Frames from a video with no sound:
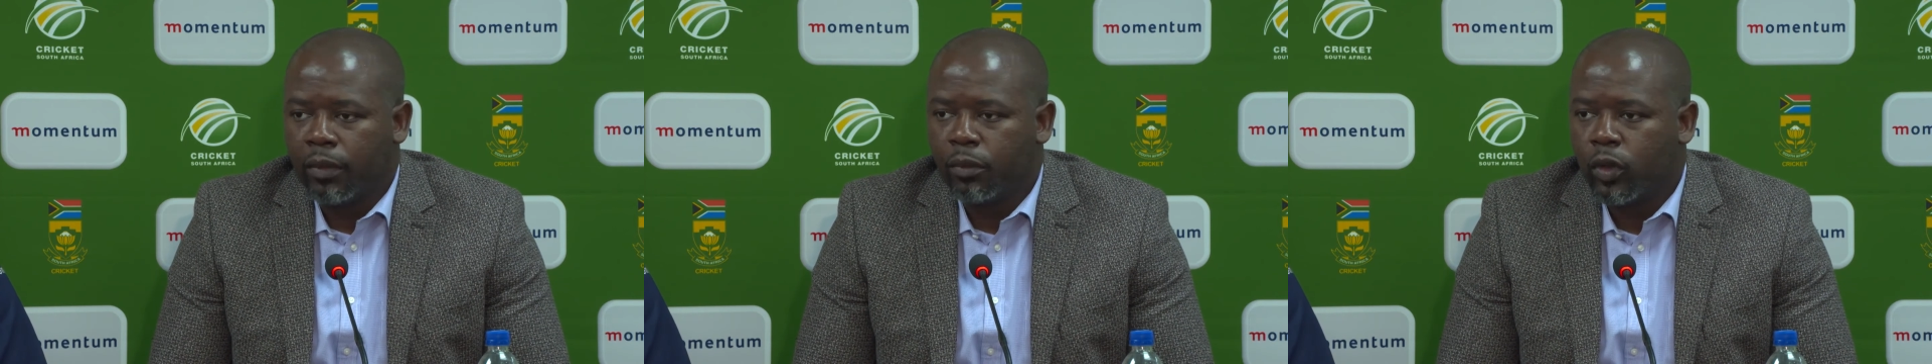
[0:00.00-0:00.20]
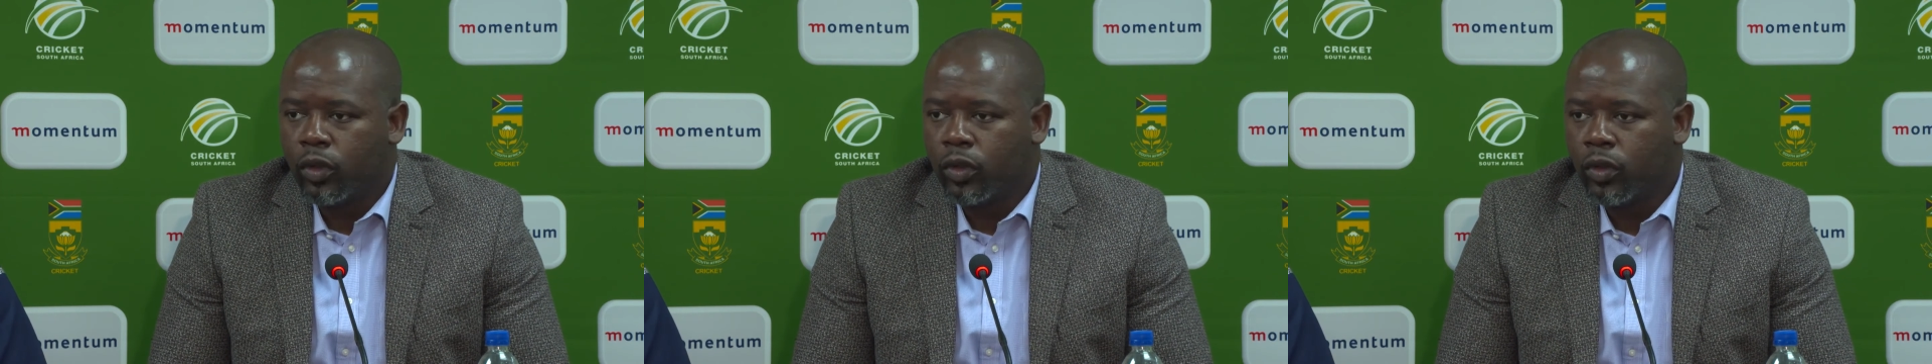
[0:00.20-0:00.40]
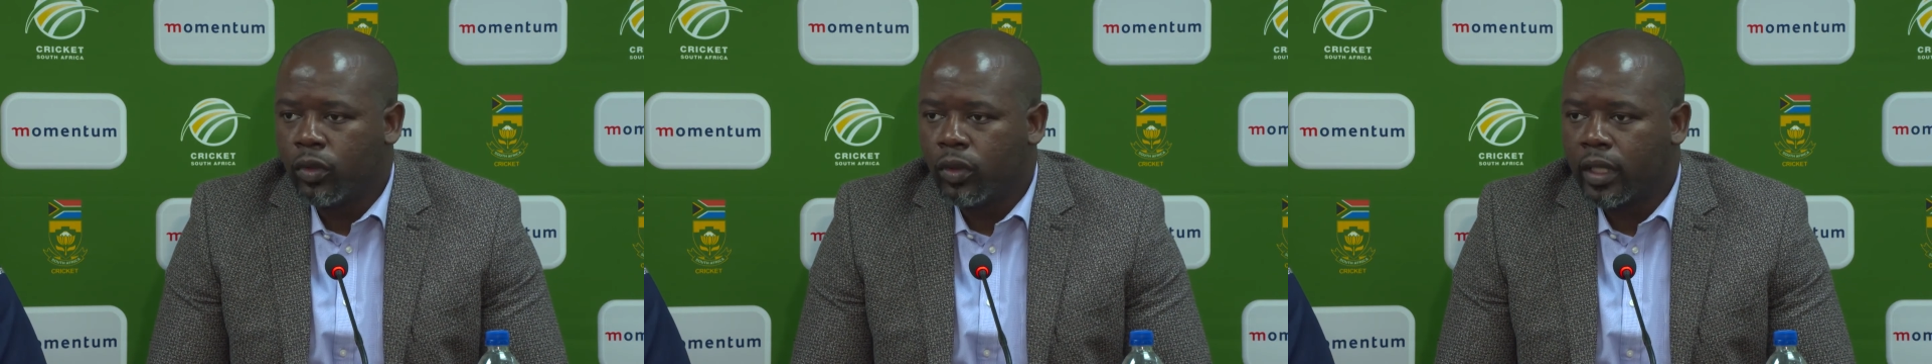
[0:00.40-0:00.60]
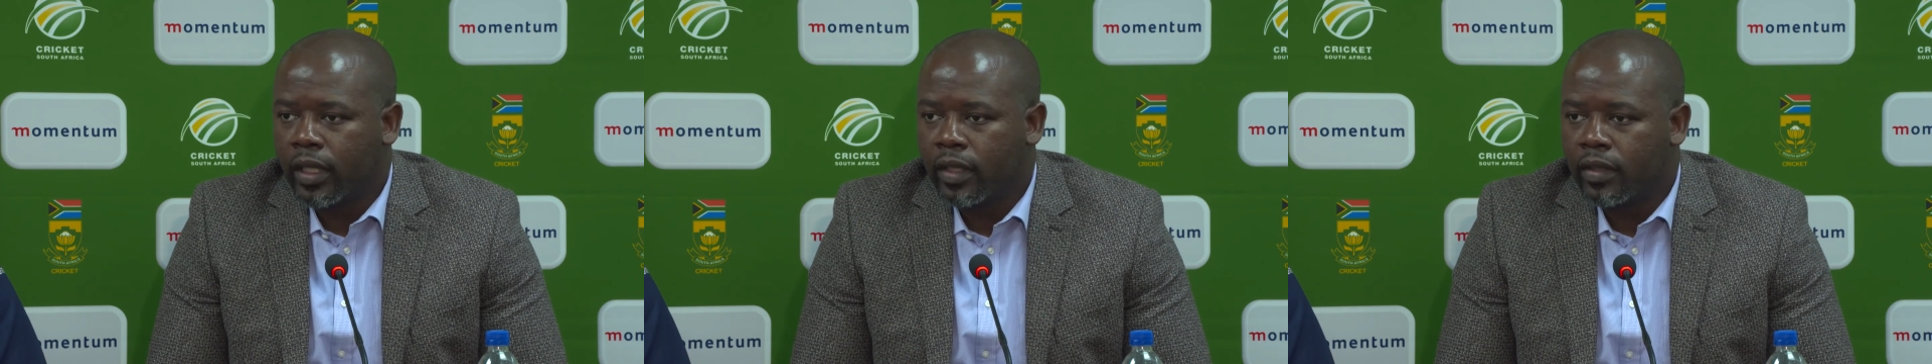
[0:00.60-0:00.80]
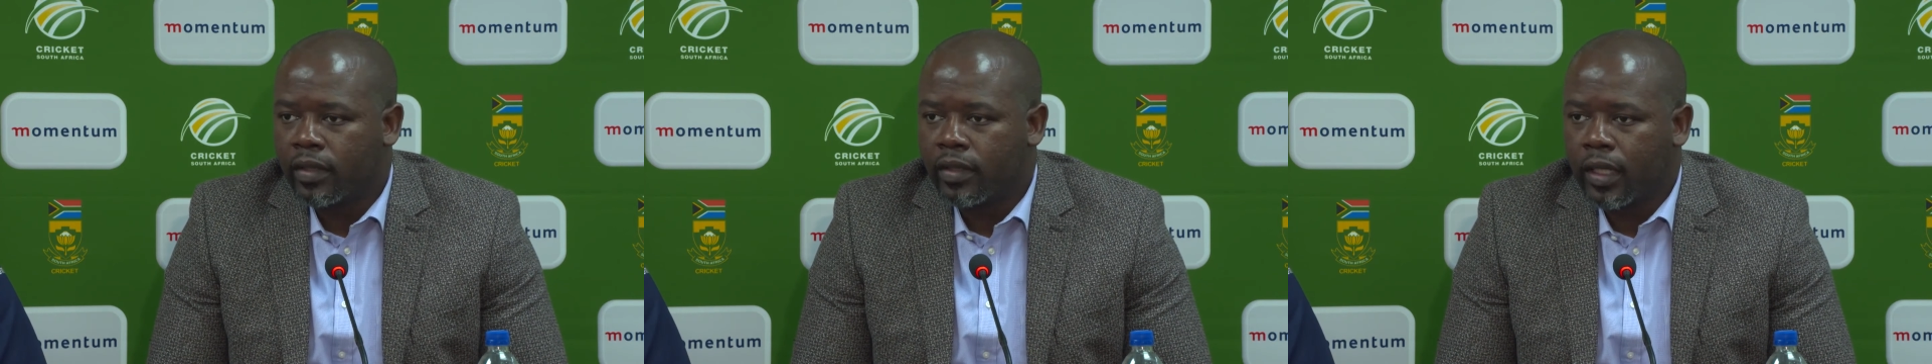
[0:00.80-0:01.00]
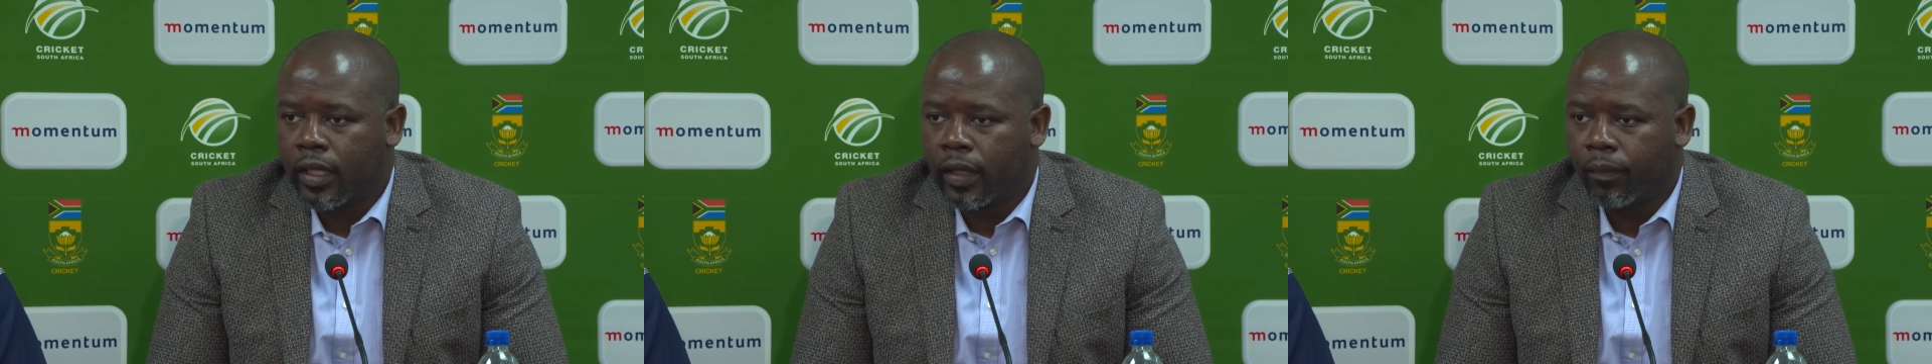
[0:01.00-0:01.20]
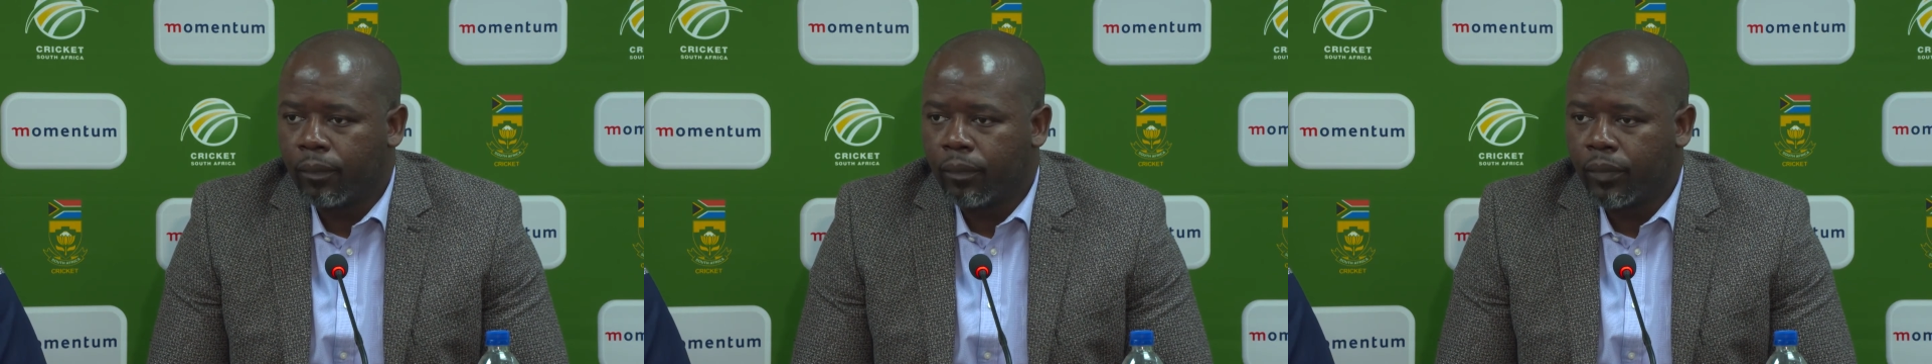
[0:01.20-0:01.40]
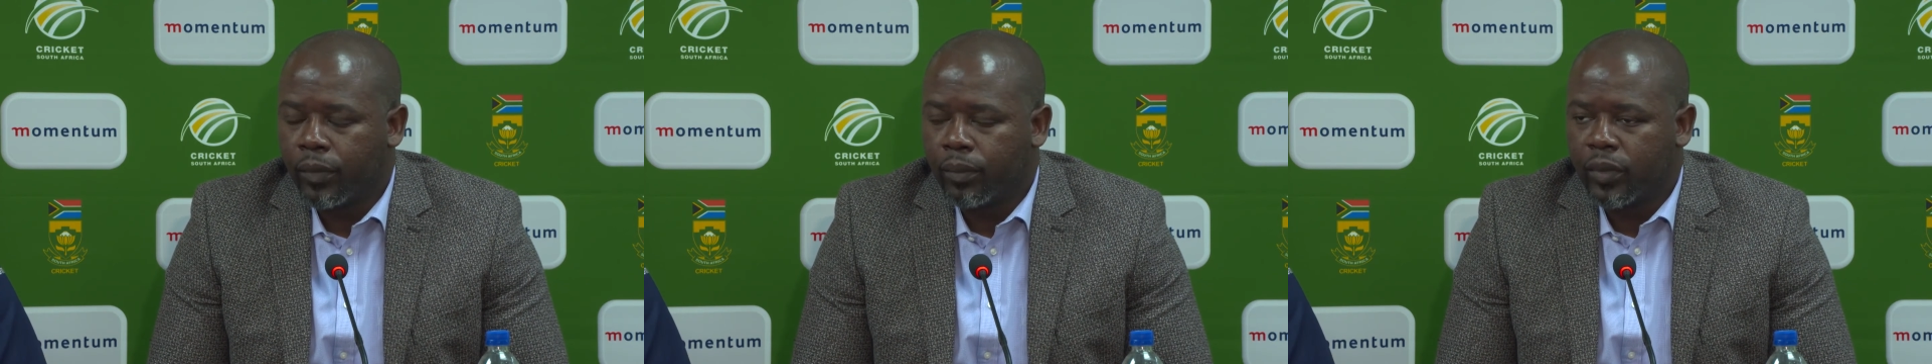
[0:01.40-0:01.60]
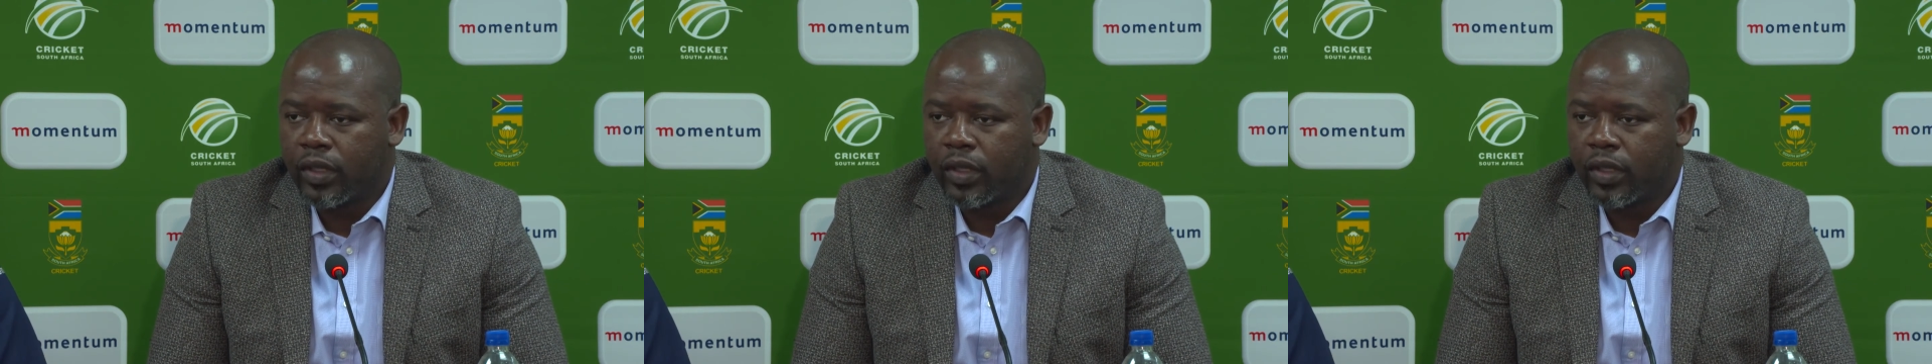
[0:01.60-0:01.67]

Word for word: MOU gets um,